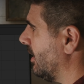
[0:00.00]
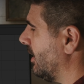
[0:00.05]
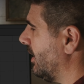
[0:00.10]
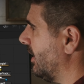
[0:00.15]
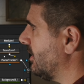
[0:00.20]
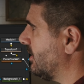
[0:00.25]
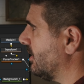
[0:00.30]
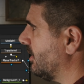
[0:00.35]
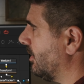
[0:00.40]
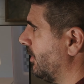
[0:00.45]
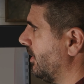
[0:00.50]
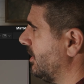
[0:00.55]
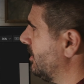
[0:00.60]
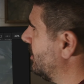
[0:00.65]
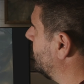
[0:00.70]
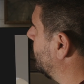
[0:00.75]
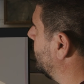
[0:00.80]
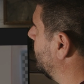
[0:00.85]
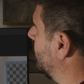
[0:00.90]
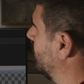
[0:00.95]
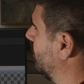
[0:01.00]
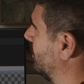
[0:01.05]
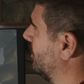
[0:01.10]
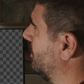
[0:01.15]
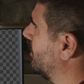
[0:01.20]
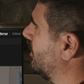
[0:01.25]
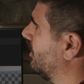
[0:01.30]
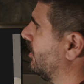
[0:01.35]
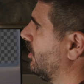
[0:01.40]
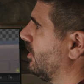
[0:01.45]
it's going to do
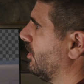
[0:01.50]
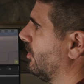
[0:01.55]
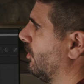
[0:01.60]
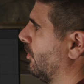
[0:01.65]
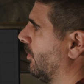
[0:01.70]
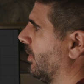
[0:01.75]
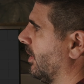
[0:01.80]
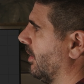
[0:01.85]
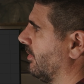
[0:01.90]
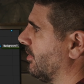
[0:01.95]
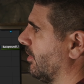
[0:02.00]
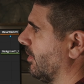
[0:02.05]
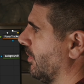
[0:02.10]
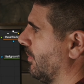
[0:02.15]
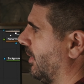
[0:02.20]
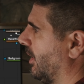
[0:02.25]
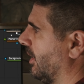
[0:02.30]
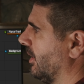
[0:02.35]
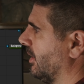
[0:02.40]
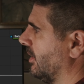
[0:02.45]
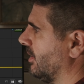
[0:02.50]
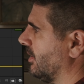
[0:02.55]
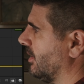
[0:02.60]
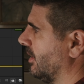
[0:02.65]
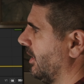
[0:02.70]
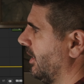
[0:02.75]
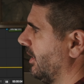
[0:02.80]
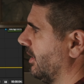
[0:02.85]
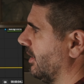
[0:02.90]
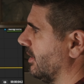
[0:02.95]
whatever we want
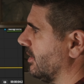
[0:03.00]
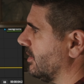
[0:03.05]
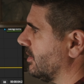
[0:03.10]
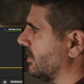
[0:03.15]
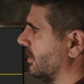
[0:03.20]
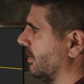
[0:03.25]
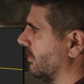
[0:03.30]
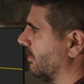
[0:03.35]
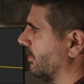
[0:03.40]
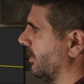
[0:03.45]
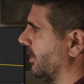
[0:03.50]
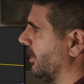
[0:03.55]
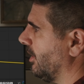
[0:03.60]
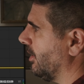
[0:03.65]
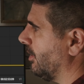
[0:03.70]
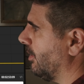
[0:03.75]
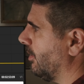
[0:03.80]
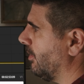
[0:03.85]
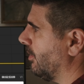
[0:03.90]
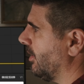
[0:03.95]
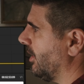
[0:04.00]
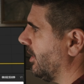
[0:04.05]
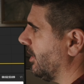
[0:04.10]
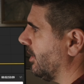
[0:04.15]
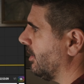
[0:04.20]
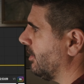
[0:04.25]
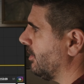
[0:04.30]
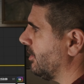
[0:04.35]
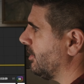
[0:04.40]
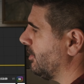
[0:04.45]
underneath it. So if we go
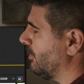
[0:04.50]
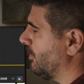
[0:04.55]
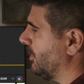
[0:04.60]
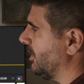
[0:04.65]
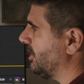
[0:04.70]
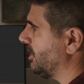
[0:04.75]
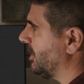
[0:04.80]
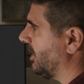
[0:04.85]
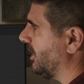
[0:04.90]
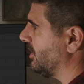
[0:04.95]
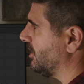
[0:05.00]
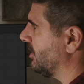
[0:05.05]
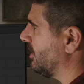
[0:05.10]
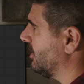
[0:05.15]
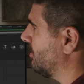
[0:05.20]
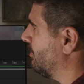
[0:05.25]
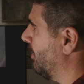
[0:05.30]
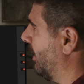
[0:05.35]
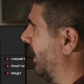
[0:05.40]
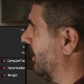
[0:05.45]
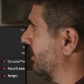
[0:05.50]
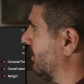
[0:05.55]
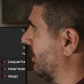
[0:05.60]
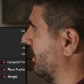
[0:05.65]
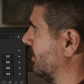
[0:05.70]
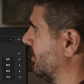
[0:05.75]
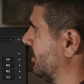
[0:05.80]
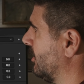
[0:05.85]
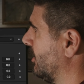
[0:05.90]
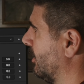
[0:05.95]
here and we change this
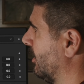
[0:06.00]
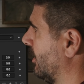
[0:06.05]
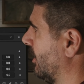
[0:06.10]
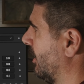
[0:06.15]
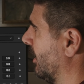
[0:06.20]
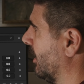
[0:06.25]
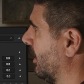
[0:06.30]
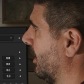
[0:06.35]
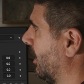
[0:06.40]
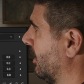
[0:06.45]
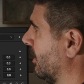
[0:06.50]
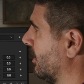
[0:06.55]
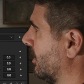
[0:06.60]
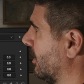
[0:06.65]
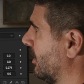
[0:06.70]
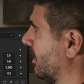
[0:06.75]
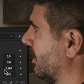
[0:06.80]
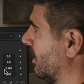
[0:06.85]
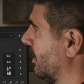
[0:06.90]
background to a color,